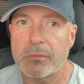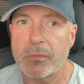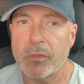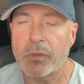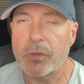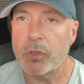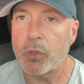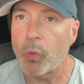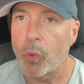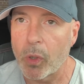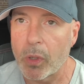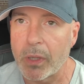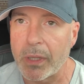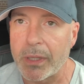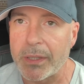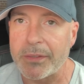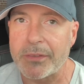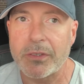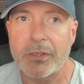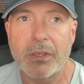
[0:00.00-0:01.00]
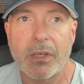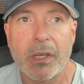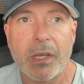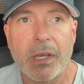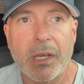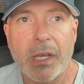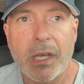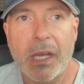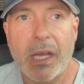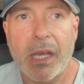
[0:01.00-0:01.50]
New Orleans,
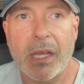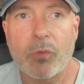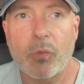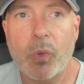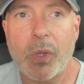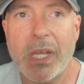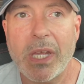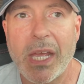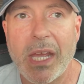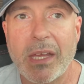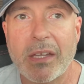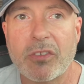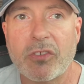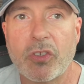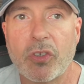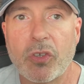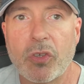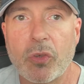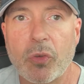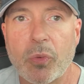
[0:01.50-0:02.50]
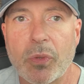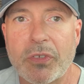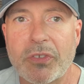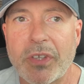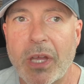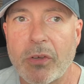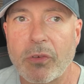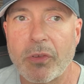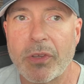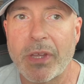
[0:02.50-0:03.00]
and we had to
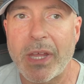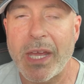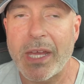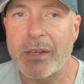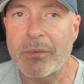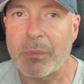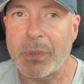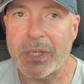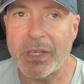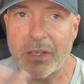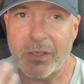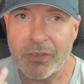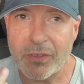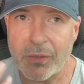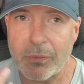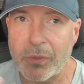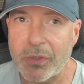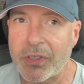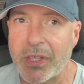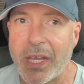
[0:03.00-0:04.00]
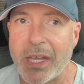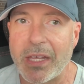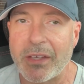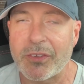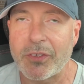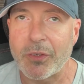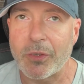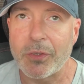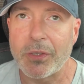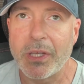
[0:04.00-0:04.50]
reschedule that because it was
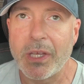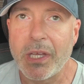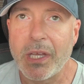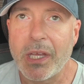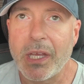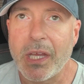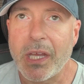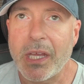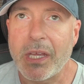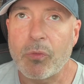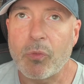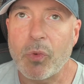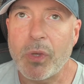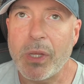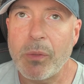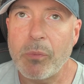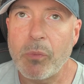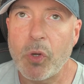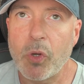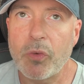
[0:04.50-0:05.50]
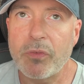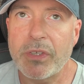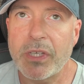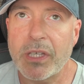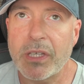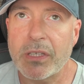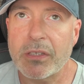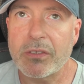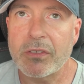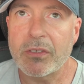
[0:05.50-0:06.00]
canceled, and we moved
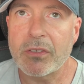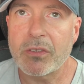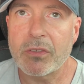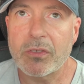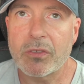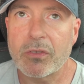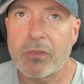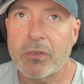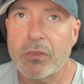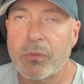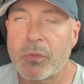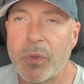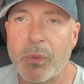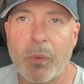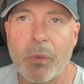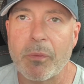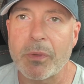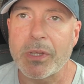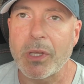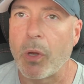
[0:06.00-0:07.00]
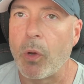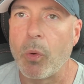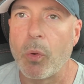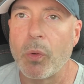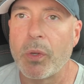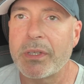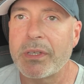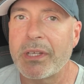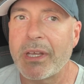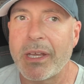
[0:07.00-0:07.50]
it. We went with the whole
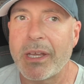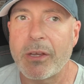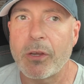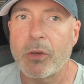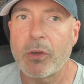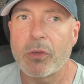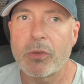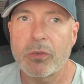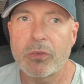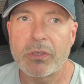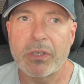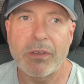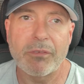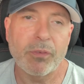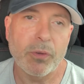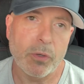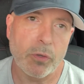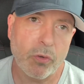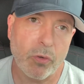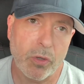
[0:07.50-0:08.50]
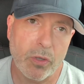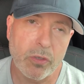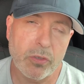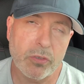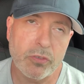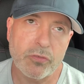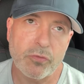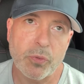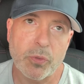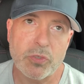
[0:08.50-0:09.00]
entire different
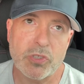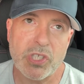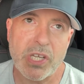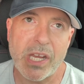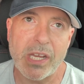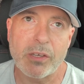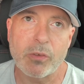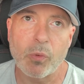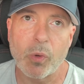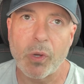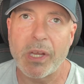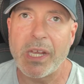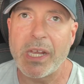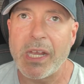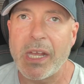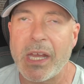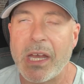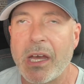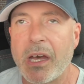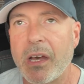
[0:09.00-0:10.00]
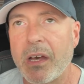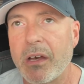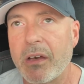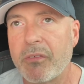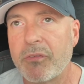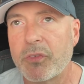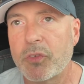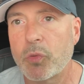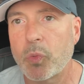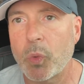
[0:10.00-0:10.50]
cruise for January
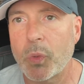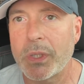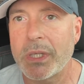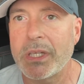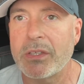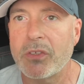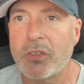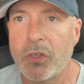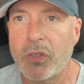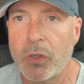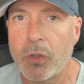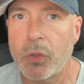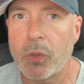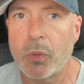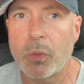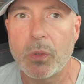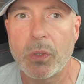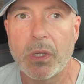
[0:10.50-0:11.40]
of 22